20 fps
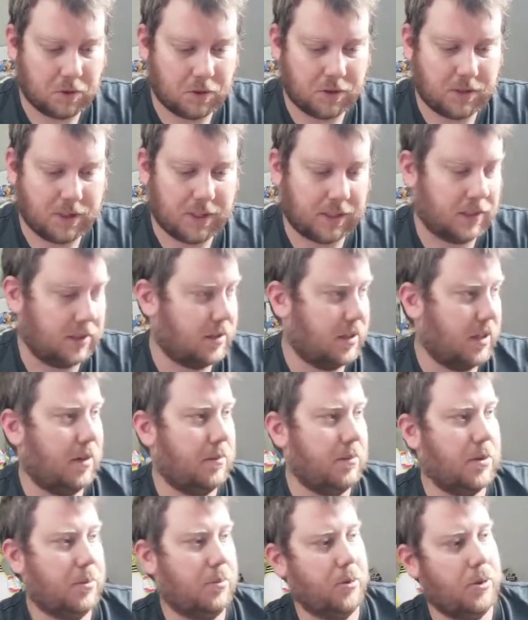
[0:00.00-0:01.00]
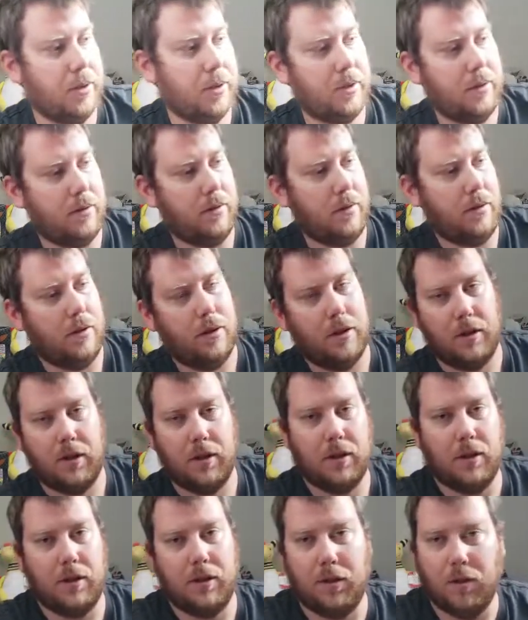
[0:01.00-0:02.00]
taking time to put it,
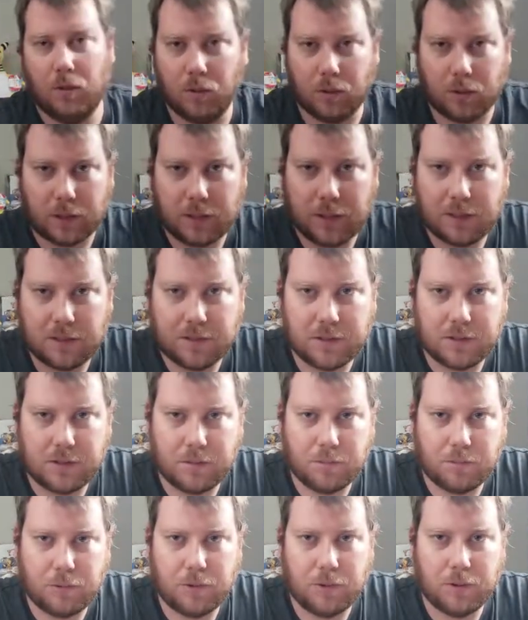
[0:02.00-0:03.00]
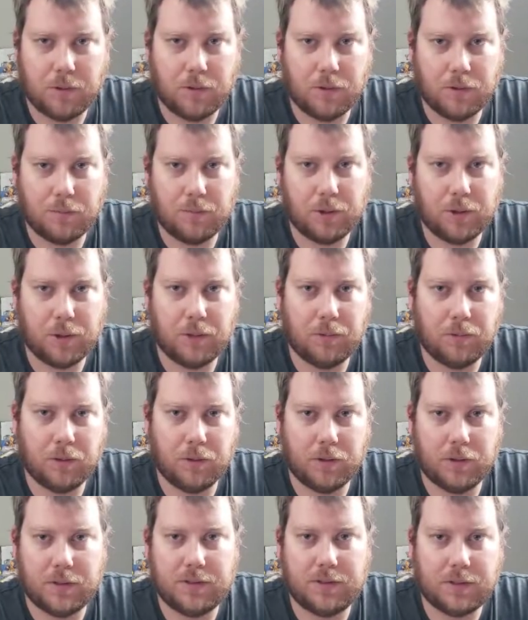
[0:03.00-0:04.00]
you know, organize it and put it where it
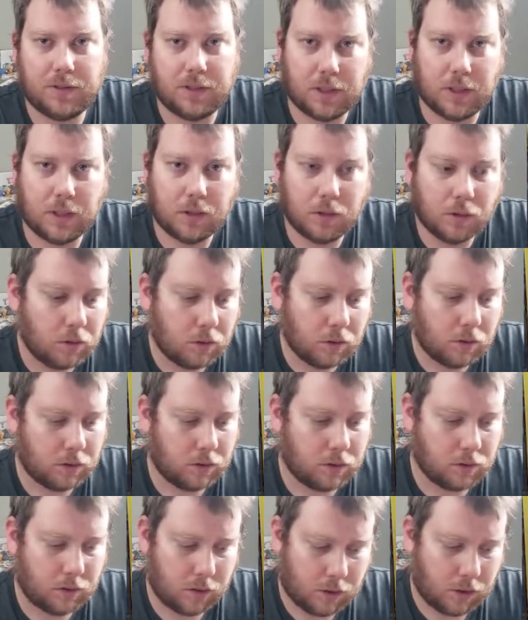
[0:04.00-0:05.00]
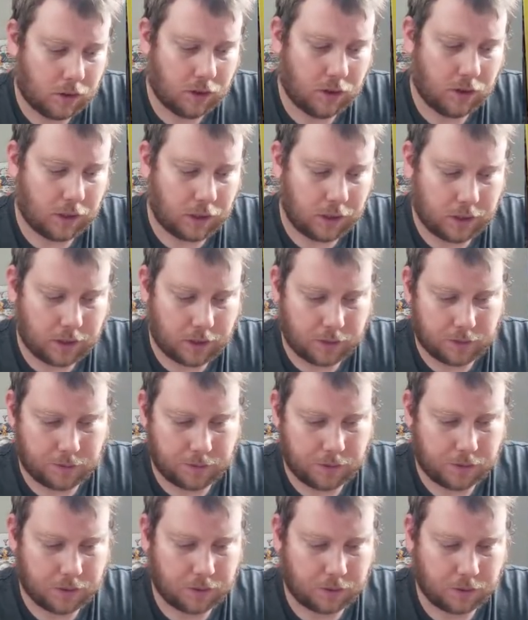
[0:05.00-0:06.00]
needs to go. And,
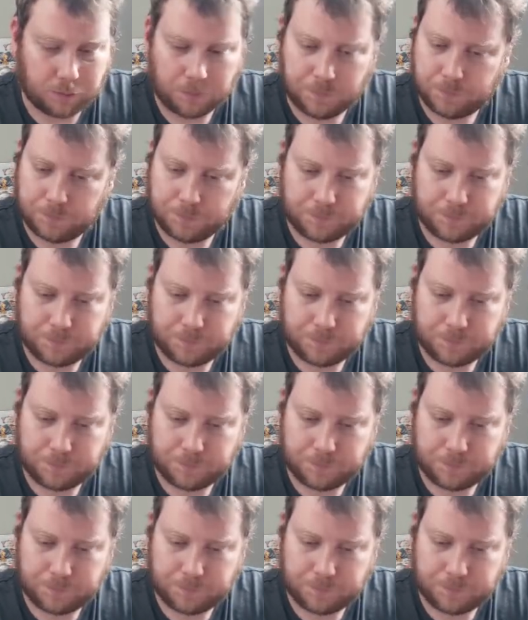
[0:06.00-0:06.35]
you know,